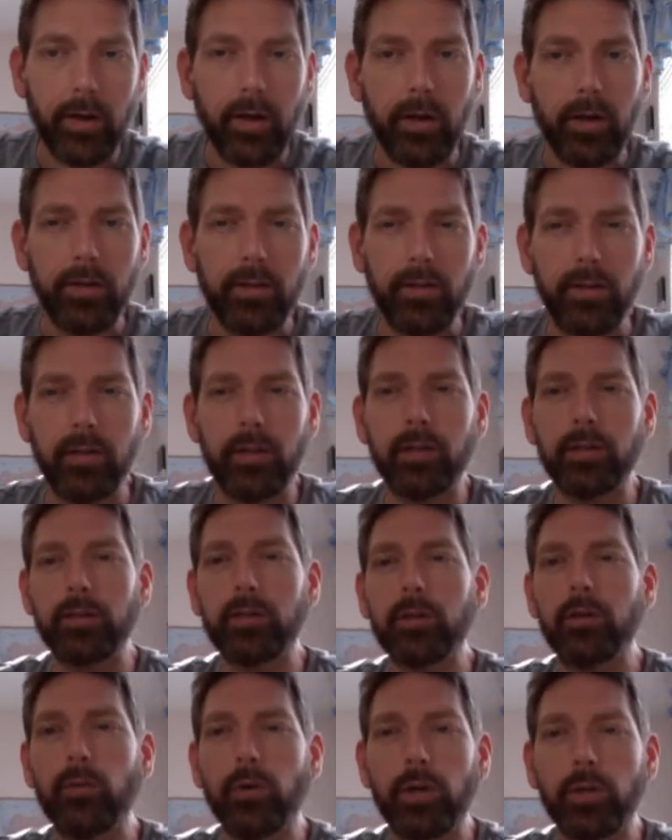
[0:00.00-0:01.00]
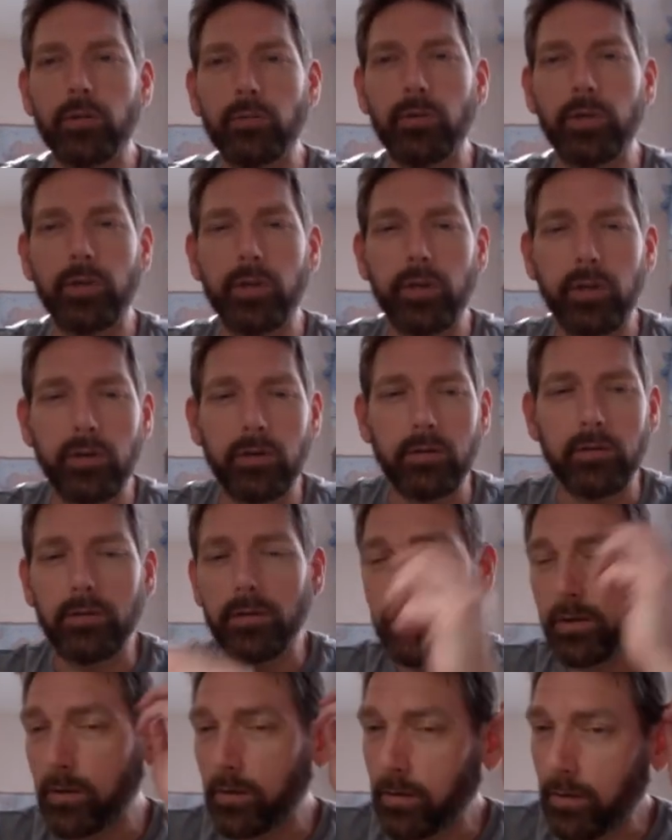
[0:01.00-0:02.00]
This equation right now
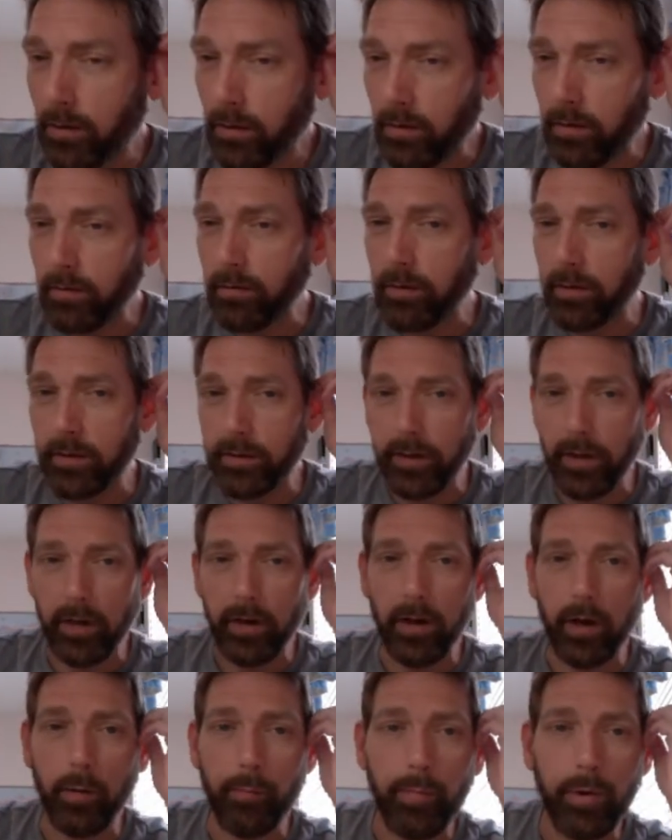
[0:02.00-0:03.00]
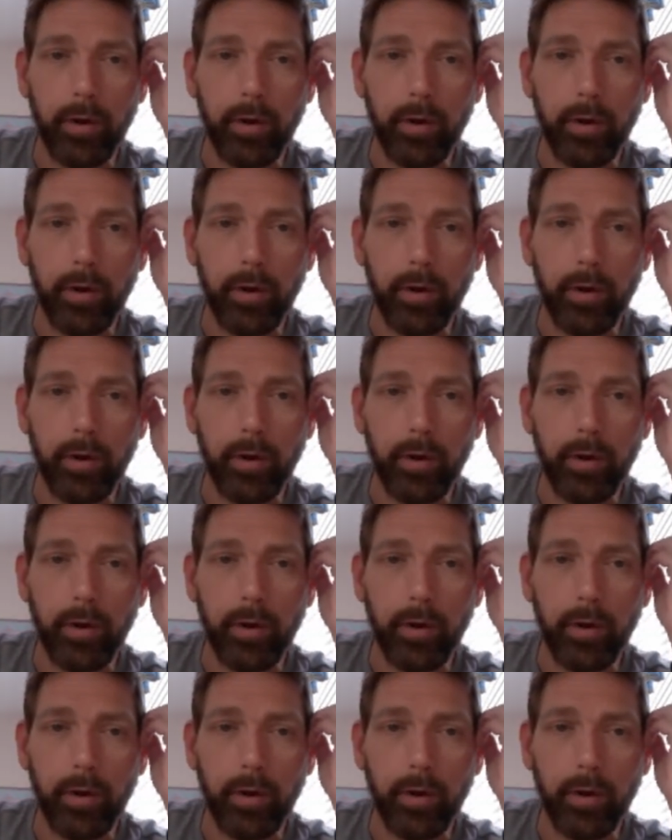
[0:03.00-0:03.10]
is currently set up